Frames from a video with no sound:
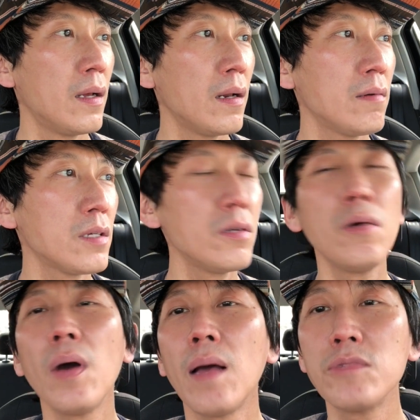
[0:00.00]
And I was like, you
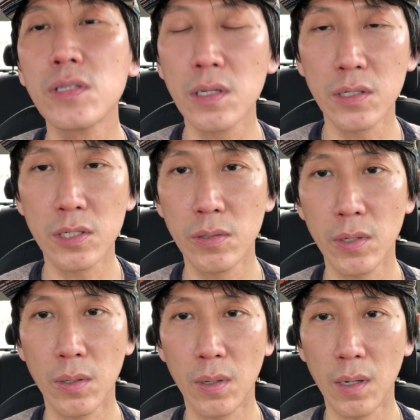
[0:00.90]
know what? I'm just going to do it
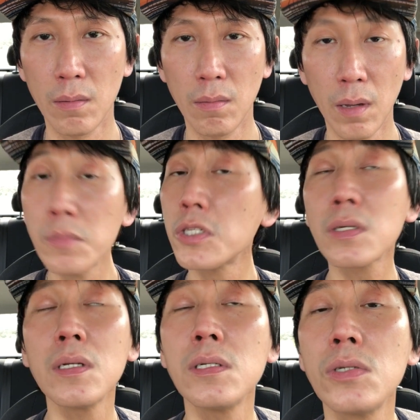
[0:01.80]
all. I'm just
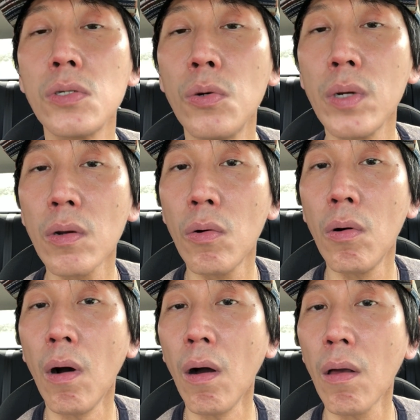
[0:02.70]
going to do it
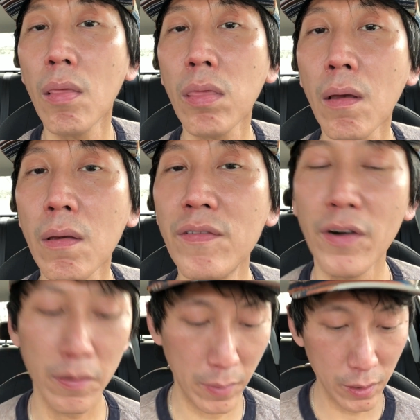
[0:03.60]
all. Thank you
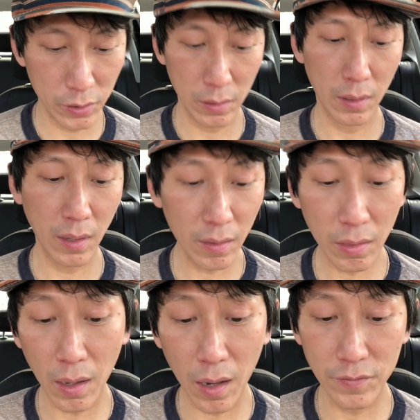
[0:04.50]
very much. And I
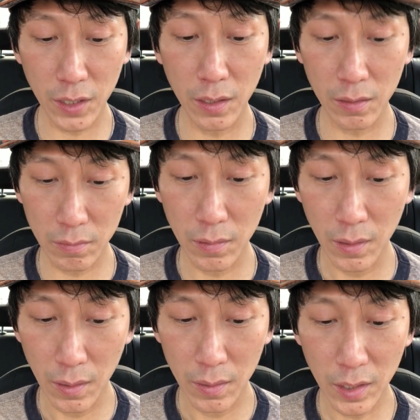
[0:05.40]
think I've done it.
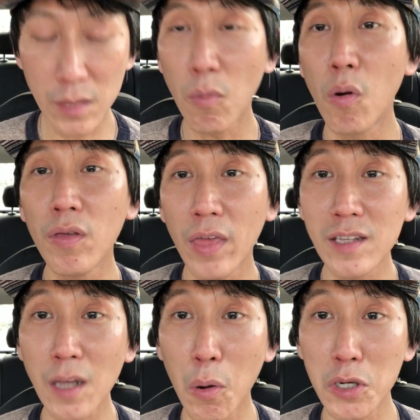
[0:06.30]
There's more
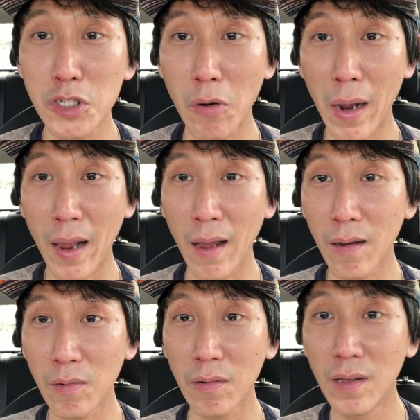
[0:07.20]
things I want to try
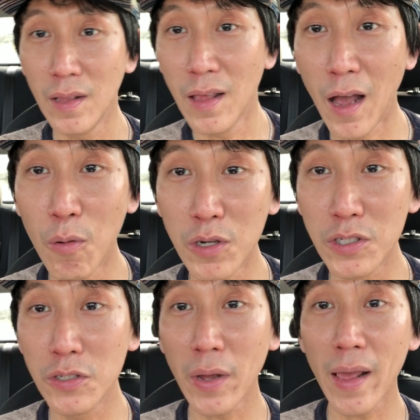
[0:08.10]
out. I want to
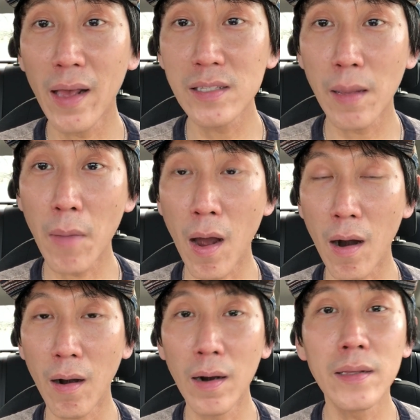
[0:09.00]
do
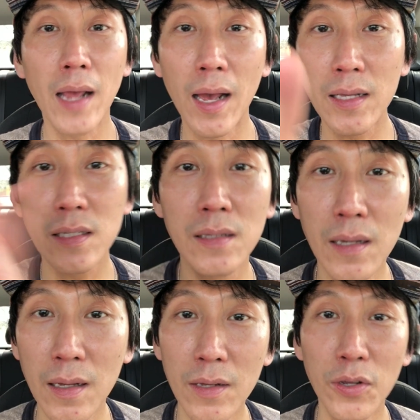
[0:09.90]
ASMR. Yes,
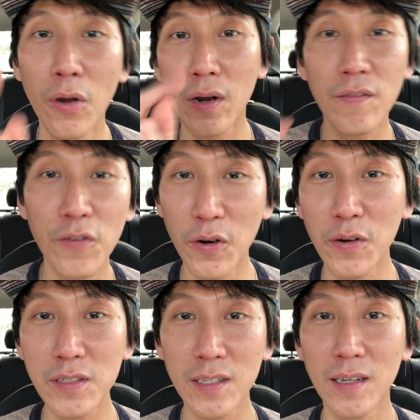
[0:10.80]
you heard it
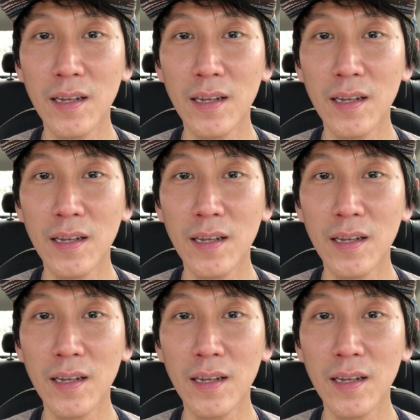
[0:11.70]
first.